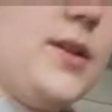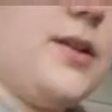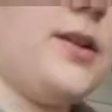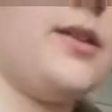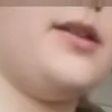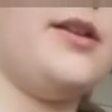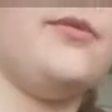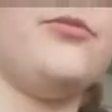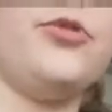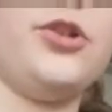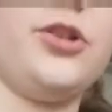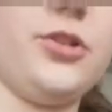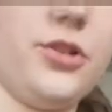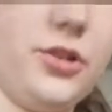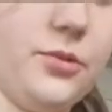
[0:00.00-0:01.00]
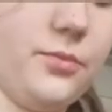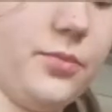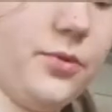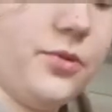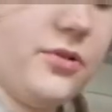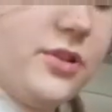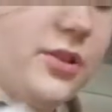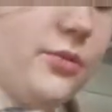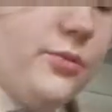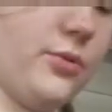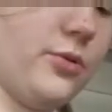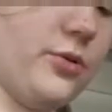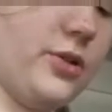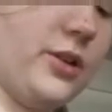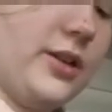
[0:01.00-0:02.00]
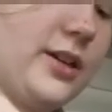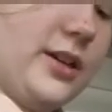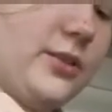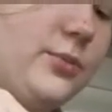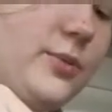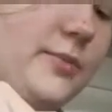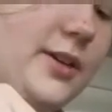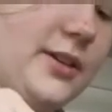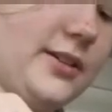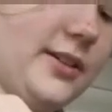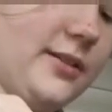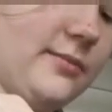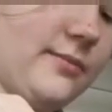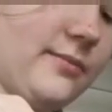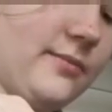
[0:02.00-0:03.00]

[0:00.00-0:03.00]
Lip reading: And then we're just going to pour in the water as we're mixing.